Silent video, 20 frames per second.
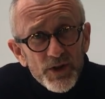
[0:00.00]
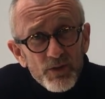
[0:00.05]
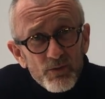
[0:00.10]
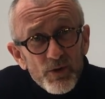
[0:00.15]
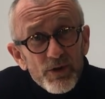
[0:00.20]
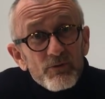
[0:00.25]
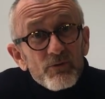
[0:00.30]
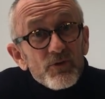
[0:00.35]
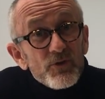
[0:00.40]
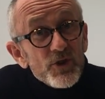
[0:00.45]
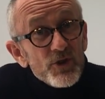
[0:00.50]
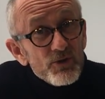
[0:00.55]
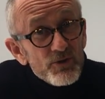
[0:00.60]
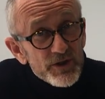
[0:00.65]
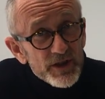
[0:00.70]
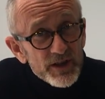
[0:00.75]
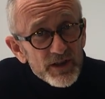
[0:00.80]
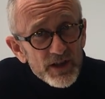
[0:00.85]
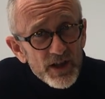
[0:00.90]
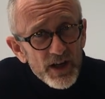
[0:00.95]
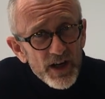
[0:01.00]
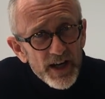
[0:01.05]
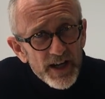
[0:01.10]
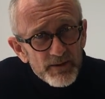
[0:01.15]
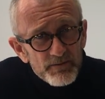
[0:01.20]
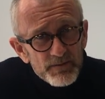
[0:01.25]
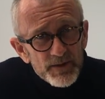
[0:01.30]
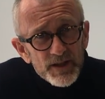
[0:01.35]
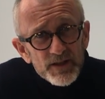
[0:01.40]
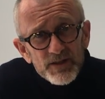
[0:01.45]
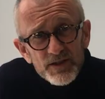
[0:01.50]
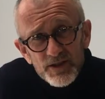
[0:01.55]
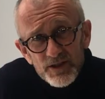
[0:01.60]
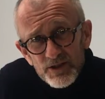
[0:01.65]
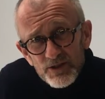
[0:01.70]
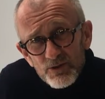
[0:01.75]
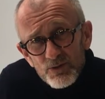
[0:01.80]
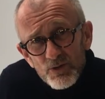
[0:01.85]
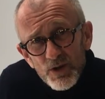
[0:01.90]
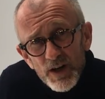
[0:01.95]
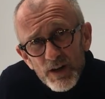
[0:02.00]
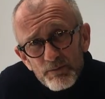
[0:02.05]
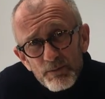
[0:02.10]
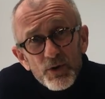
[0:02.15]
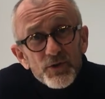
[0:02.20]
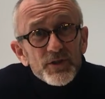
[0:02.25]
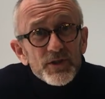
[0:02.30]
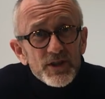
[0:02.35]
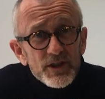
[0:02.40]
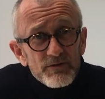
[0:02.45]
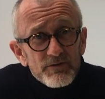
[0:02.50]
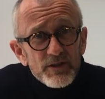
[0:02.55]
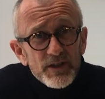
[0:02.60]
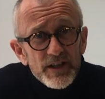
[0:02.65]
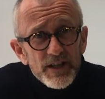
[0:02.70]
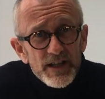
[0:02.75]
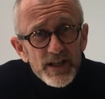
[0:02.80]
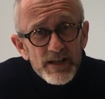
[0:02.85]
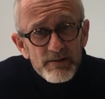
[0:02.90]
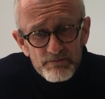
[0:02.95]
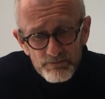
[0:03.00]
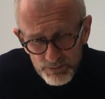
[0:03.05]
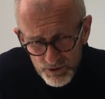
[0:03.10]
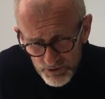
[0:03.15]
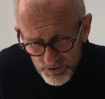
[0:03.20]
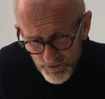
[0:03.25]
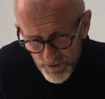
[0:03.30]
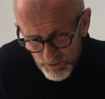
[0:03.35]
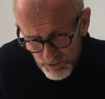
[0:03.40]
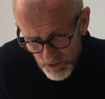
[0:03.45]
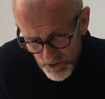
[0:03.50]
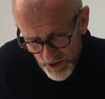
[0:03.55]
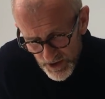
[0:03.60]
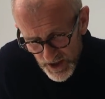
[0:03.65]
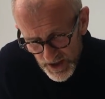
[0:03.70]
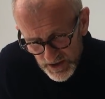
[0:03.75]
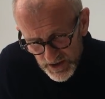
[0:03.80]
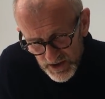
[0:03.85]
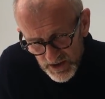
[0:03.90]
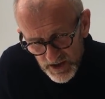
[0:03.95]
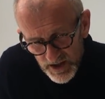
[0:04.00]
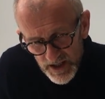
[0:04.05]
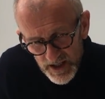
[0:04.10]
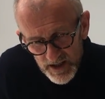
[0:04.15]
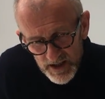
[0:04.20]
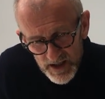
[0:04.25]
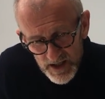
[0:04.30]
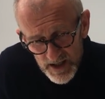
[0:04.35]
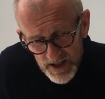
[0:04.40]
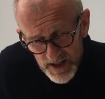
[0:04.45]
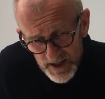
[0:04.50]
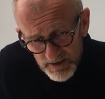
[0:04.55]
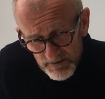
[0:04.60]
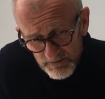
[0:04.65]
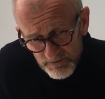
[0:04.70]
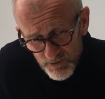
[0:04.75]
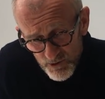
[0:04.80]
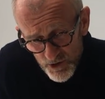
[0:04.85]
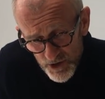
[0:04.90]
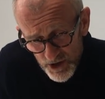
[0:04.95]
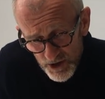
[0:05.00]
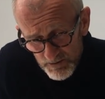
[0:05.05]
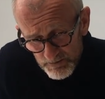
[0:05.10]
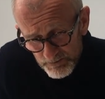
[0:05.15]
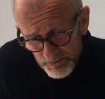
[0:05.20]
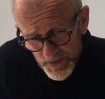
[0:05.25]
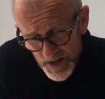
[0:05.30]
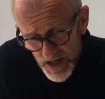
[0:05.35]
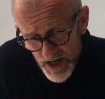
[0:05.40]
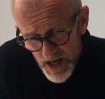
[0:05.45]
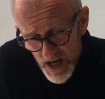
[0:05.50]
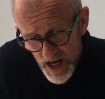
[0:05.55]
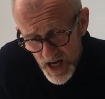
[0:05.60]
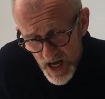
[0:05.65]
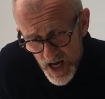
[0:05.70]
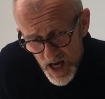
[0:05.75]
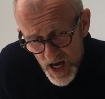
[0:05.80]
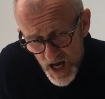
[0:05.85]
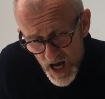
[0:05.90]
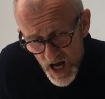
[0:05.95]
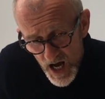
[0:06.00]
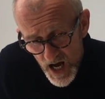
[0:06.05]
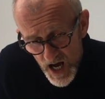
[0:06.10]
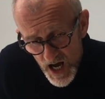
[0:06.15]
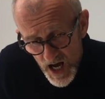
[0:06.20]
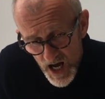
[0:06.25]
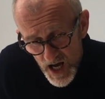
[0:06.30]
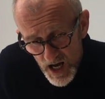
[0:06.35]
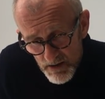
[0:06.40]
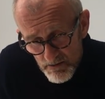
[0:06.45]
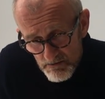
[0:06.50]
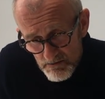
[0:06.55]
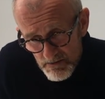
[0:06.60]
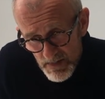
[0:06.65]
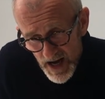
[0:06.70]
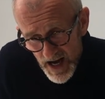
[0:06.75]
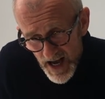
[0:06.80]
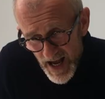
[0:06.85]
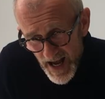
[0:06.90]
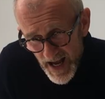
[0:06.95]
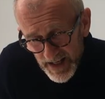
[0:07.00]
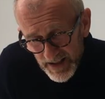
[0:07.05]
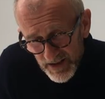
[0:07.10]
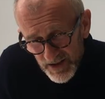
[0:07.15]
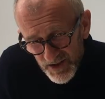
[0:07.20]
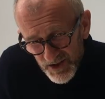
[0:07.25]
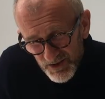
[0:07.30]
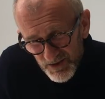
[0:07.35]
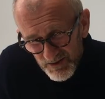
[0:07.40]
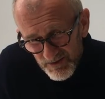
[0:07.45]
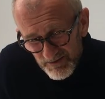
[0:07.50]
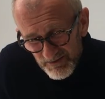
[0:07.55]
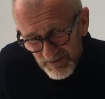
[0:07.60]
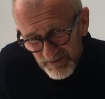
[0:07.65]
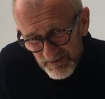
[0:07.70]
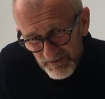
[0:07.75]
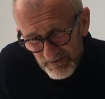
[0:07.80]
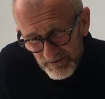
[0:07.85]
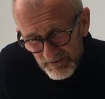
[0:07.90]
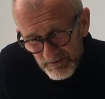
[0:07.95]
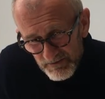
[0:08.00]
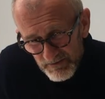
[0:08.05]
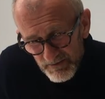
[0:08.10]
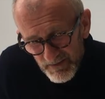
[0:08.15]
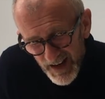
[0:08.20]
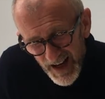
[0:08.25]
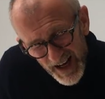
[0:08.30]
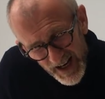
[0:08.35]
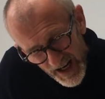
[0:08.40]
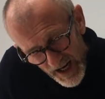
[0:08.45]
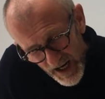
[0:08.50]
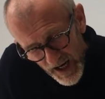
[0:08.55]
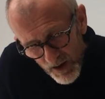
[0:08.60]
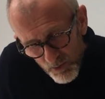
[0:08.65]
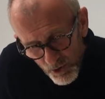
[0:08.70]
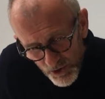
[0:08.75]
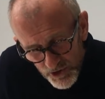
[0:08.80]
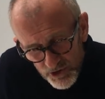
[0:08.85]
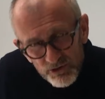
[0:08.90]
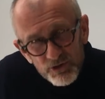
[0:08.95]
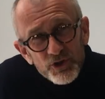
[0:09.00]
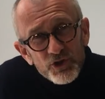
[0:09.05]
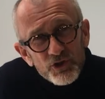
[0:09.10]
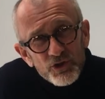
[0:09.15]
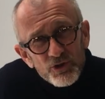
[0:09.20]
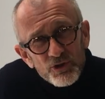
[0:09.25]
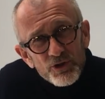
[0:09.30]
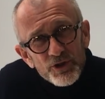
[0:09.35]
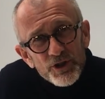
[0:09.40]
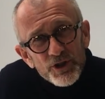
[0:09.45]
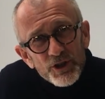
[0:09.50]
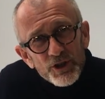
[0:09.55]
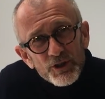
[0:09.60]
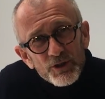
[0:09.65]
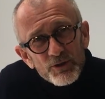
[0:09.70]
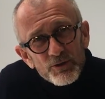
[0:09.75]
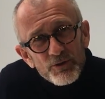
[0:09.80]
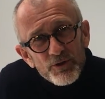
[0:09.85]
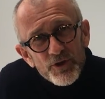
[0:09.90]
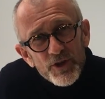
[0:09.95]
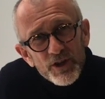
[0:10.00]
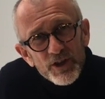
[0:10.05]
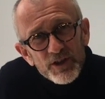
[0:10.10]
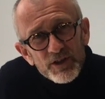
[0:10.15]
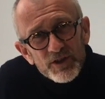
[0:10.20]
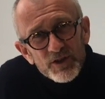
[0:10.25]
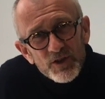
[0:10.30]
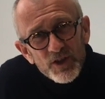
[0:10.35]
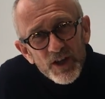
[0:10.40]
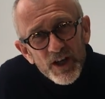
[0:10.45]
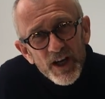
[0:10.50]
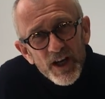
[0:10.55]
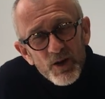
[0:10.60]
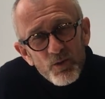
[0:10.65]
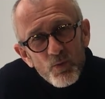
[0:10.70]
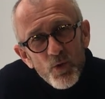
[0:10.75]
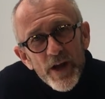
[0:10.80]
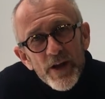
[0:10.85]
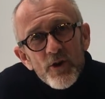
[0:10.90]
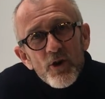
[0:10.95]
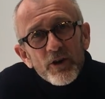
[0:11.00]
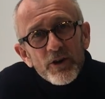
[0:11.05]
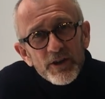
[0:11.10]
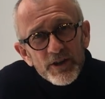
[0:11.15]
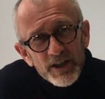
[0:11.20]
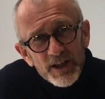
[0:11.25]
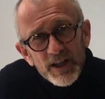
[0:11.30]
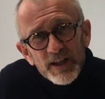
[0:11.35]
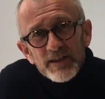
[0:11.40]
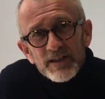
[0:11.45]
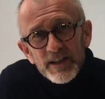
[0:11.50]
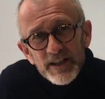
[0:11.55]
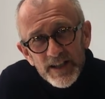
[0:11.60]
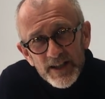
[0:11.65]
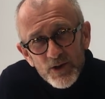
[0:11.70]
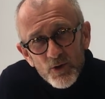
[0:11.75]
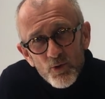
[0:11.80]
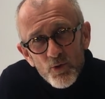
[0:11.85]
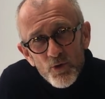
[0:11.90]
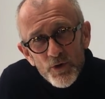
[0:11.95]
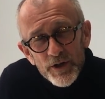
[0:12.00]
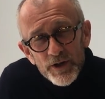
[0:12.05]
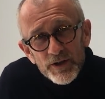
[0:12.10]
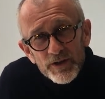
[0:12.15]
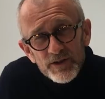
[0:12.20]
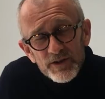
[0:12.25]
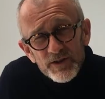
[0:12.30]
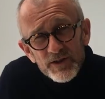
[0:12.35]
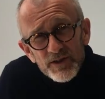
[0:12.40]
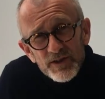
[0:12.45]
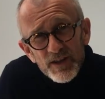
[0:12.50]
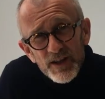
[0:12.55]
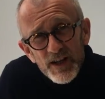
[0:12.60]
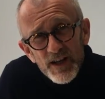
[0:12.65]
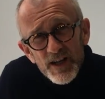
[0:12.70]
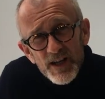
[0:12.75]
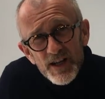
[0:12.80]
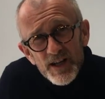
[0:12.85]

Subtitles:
we've used the time to positively improve the product for you, and I want to assure you that we're not going to cut any corners